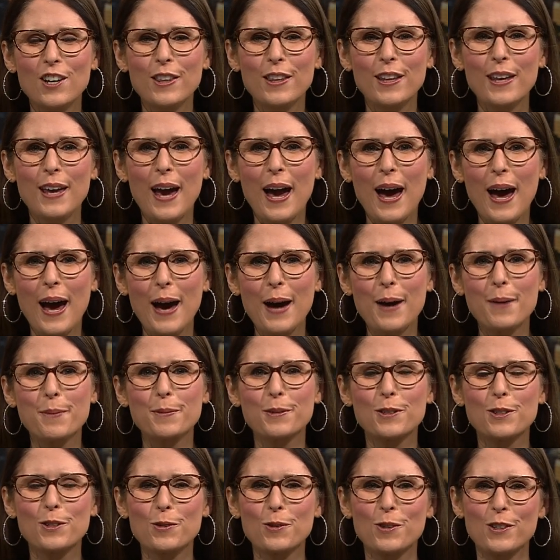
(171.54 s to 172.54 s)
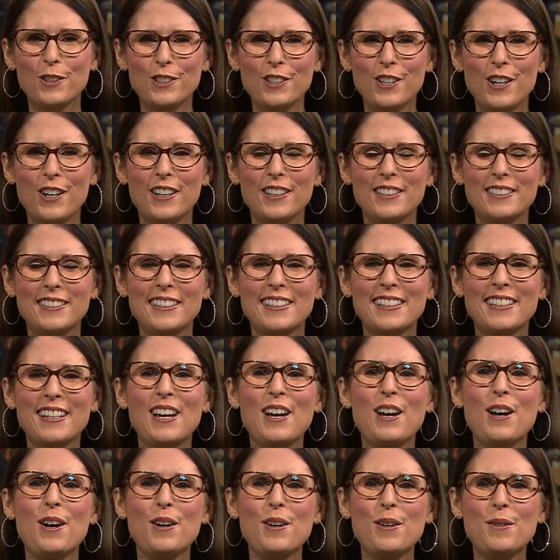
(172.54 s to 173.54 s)
on the app store charts.
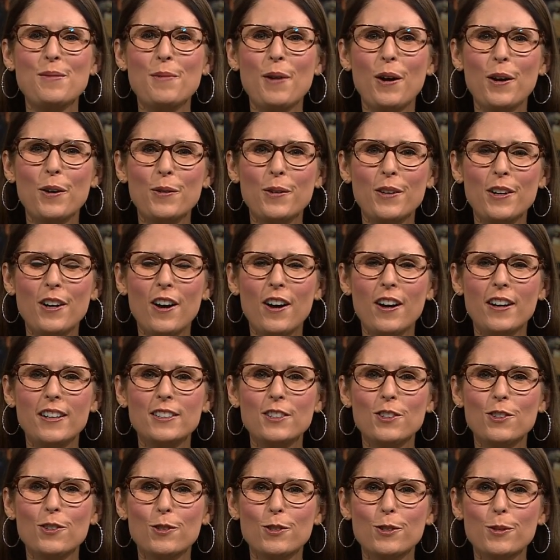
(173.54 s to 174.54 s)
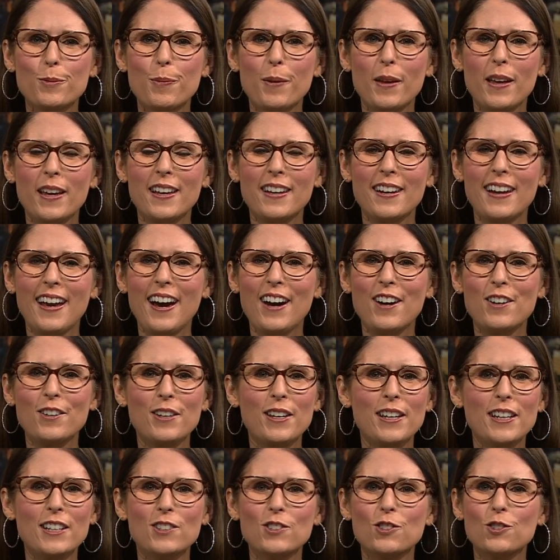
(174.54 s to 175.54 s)
Mark went on to explain how
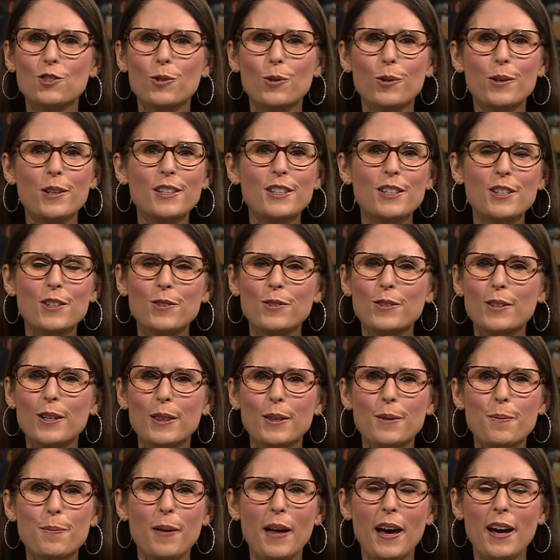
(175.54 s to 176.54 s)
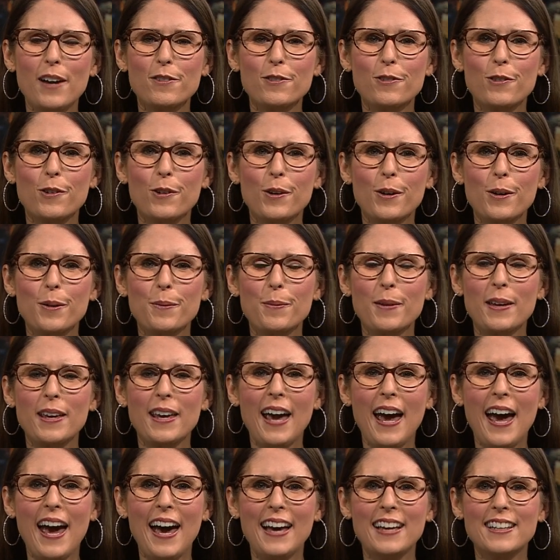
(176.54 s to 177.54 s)
he enjoys using the platform he
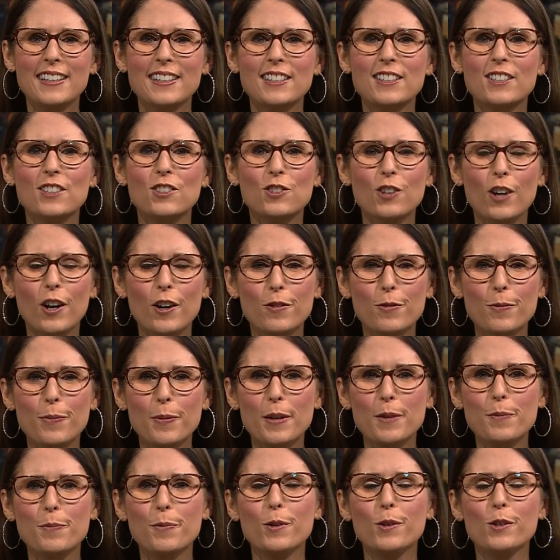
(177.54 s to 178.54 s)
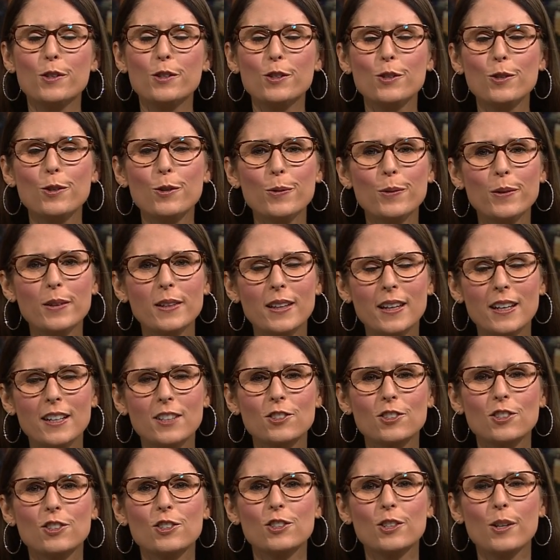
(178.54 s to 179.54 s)
has to drive people to a
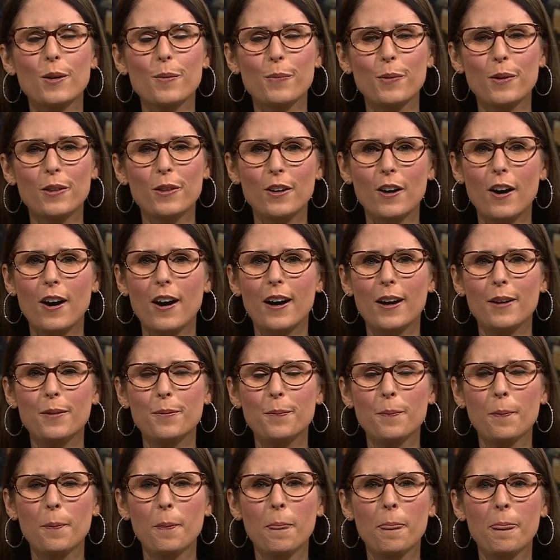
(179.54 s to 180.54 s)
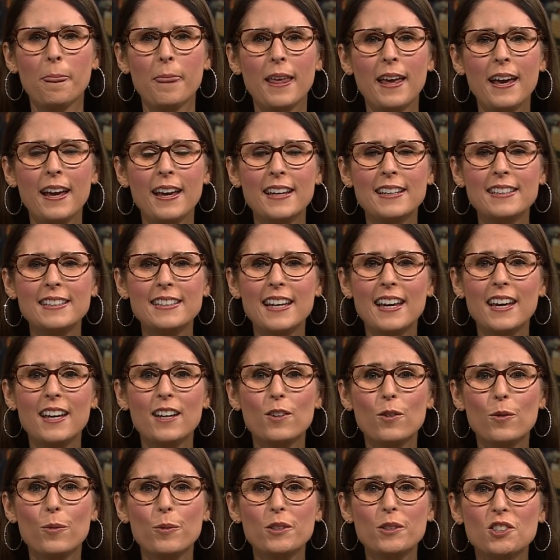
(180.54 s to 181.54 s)
relationship with God. He
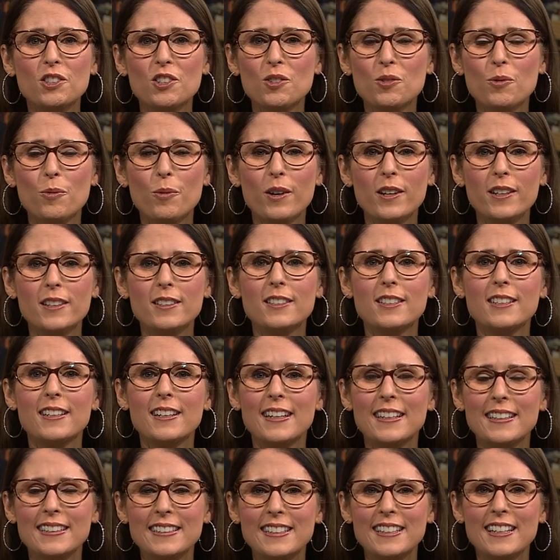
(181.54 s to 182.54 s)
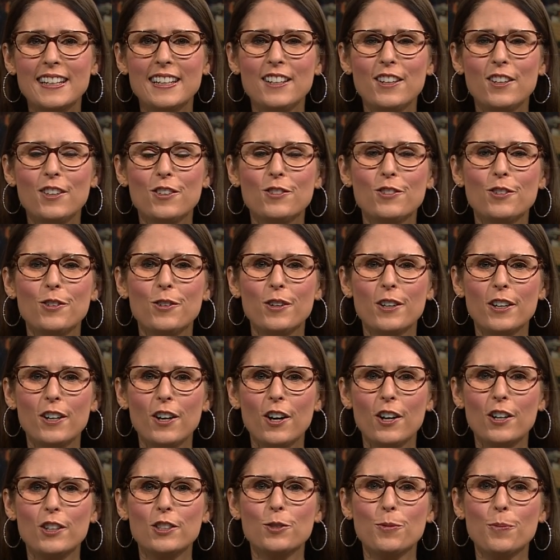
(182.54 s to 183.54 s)
said, just want to continue to
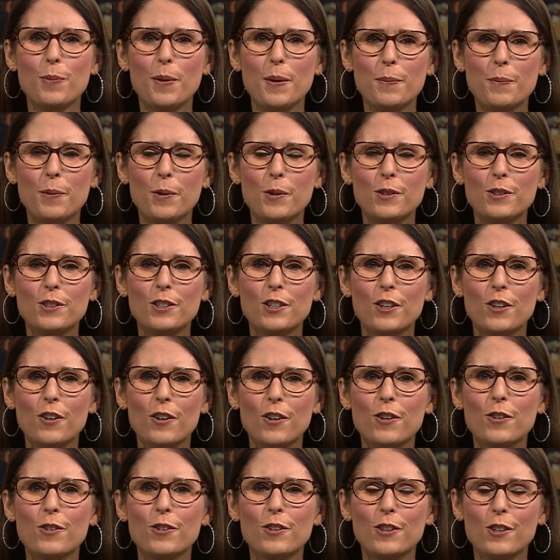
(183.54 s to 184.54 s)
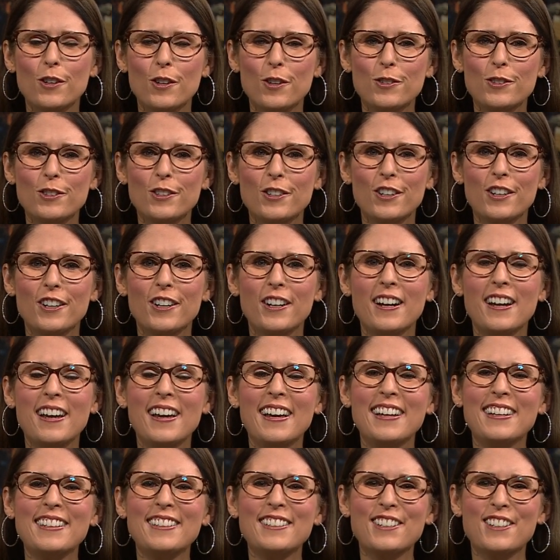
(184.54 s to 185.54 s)
encourage people to grow closer
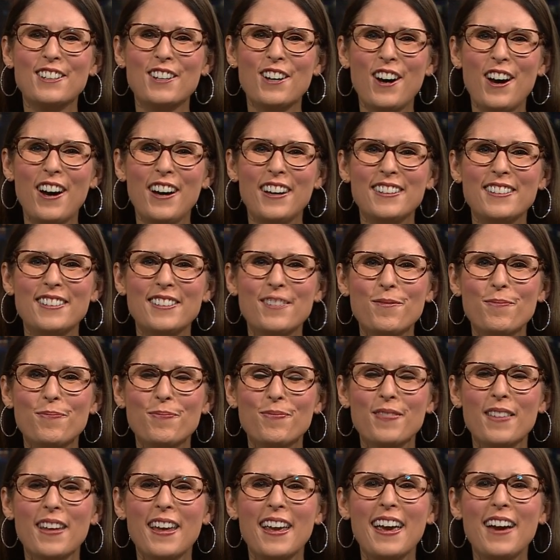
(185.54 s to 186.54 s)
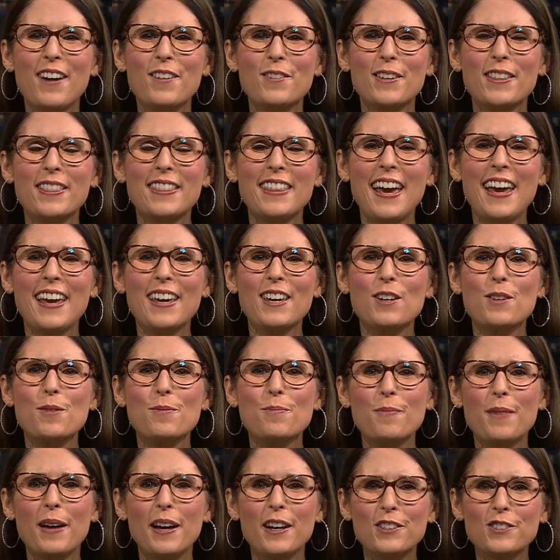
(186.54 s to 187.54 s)
to God. We thank
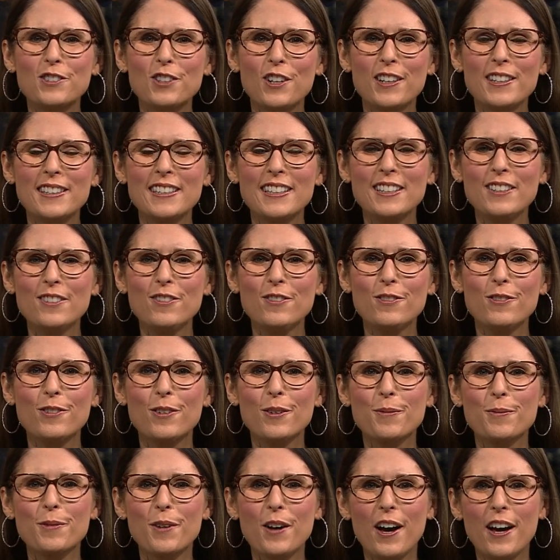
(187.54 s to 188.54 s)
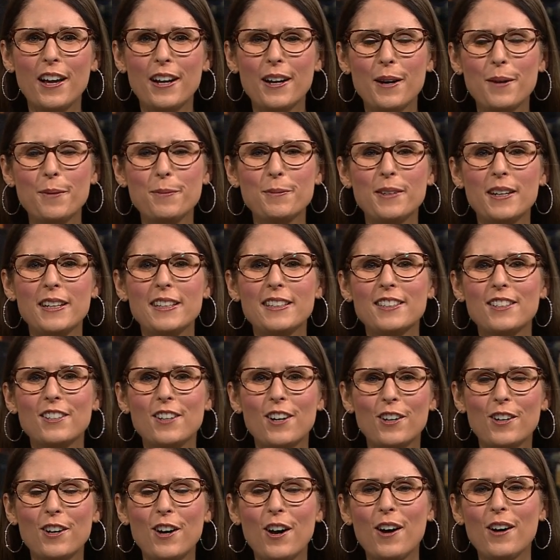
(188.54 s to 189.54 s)
Mel Johnson from
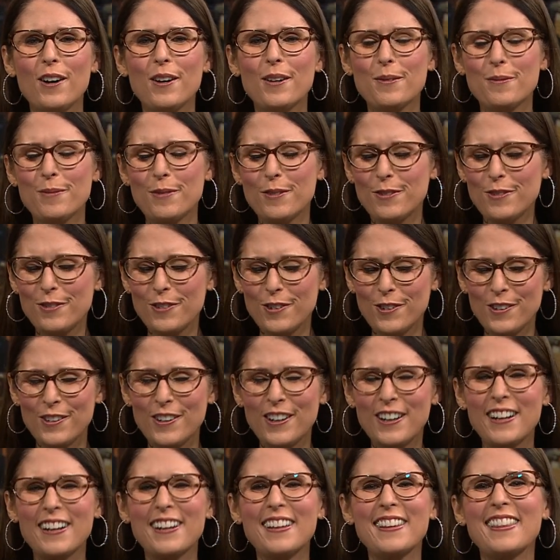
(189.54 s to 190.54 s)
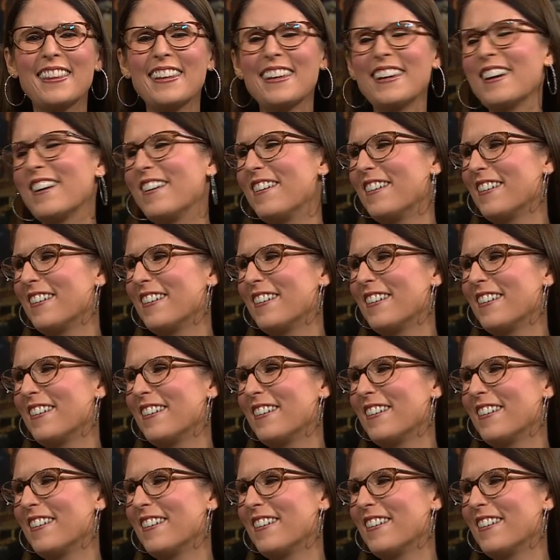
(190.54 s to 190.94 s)
GodUpdates.com for the